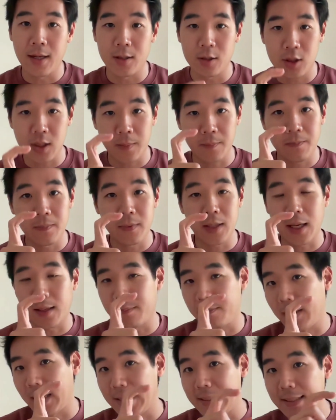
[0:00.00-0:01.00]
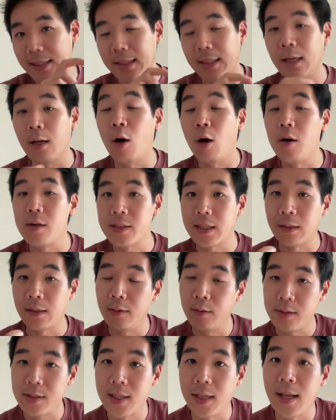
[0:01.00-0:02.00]
chip that basically also
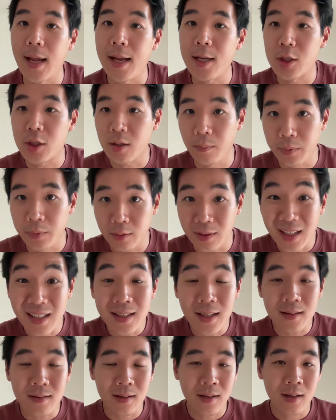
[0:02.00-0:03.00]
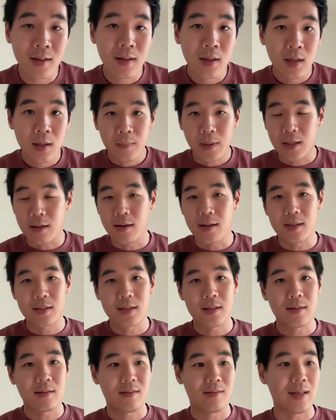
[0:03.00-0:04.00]
includes the edge compute in it,
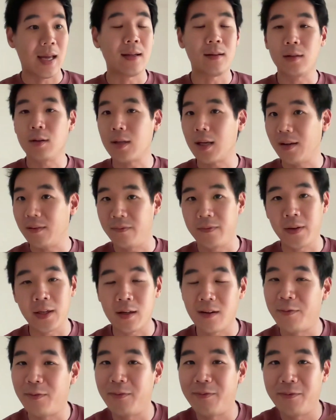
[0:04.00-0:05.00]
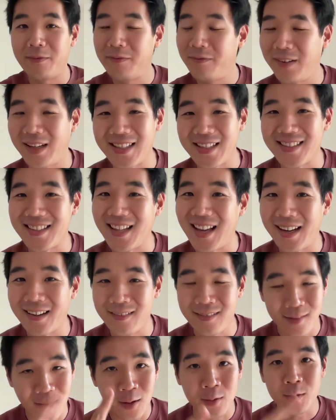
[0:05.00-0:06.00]
because then you can think of things like
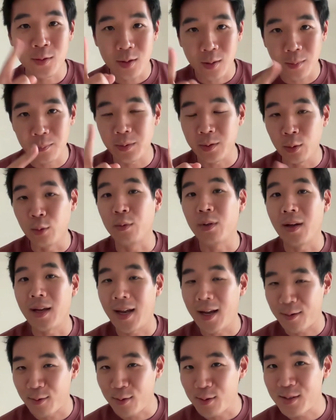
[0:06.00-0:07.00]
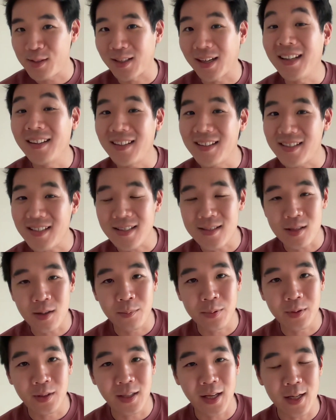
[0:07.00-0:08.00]
on-compute acoustic indices
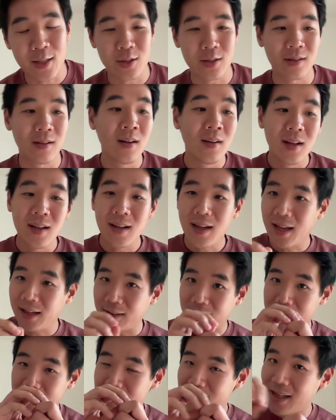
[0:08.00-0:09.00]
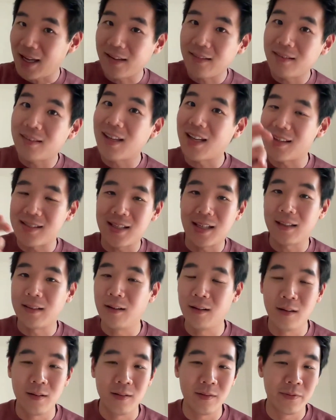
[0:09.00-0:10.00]
computation, and you can send that
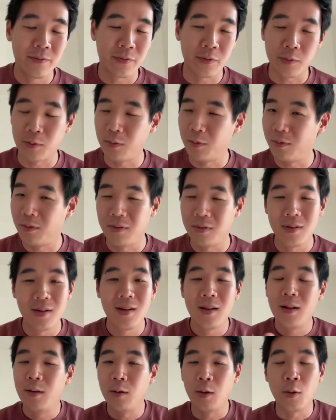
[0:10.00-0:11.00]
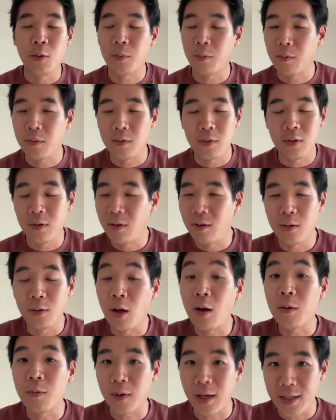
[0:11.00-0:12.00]
signal through
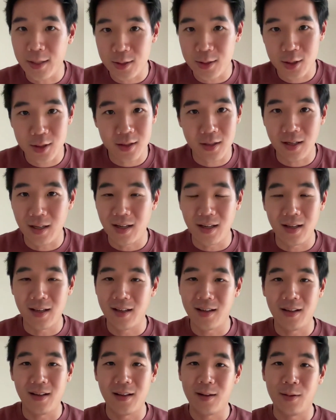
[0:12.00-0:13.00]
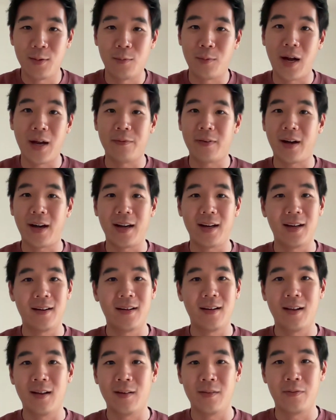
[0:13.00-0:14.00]
long-range Wi-Fi
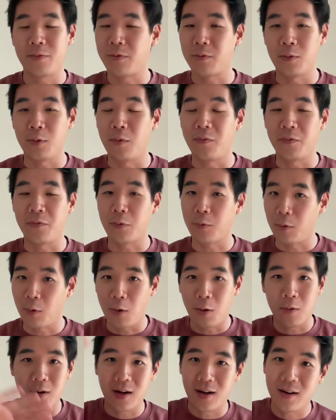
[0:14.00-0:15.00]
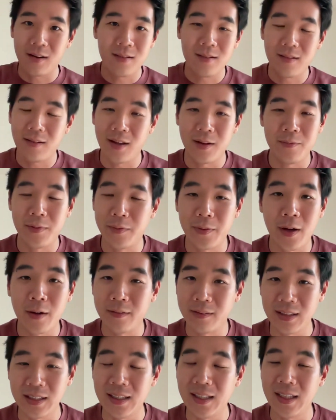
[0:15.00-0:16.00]
through LoRa without
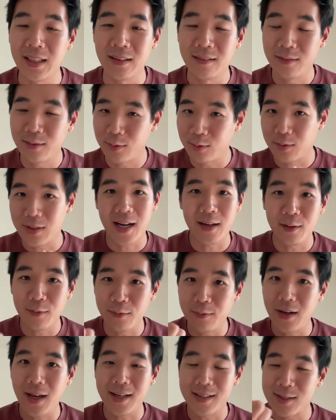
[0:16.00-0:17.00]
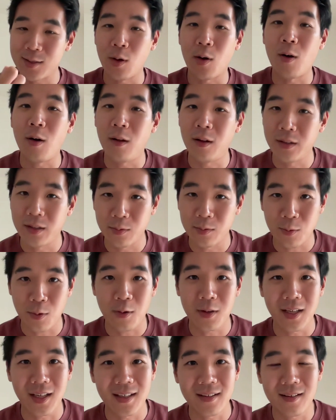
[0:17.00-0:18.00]
needing to kind of like store all the raw
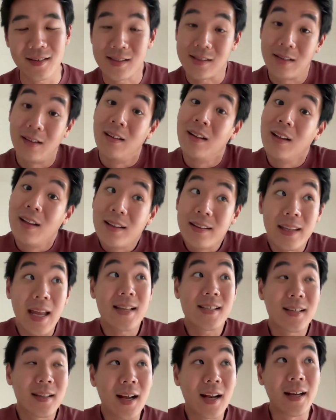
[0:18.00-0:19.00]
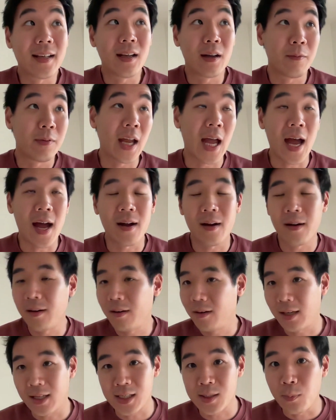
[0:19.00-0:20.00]
data. So that's an idea we are
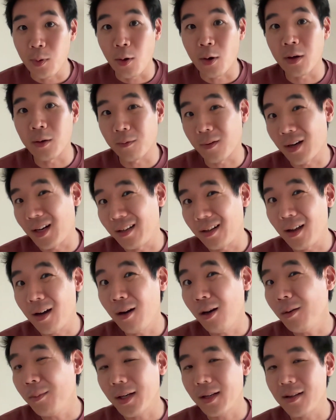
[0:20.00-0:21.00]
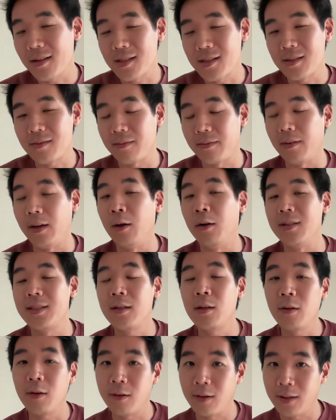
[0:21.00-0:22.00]
exploring right now, but it's
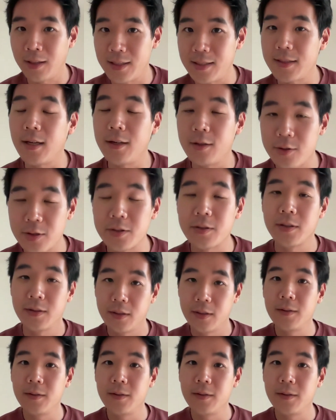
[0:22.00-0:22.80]
still early stage.